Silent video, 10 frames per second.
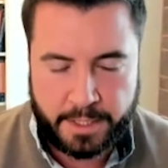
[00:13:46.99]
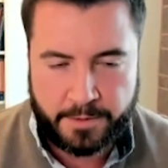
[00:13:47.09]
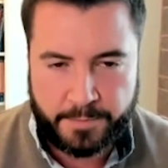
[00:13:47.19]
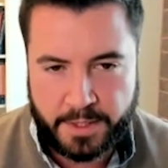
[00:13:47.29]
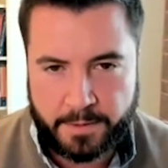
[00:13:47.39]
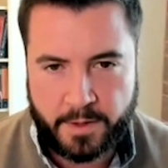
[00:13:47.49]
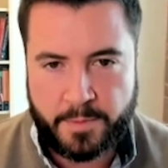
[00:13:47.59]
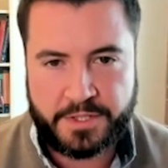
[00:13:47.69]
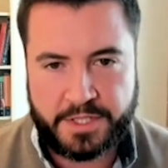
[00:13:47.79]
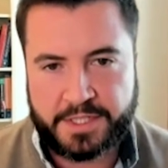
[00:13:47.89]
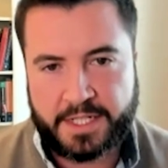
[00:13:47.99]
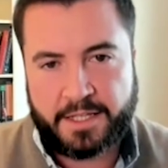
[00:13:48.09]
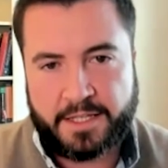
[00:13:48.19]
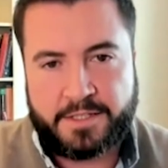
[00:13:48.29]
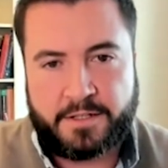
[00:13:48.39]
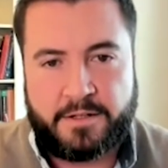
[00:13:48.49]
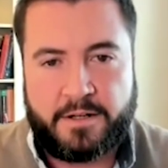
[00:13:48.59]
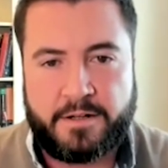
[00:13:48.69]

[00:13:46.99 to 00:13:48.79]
you know, emissions guidelines are,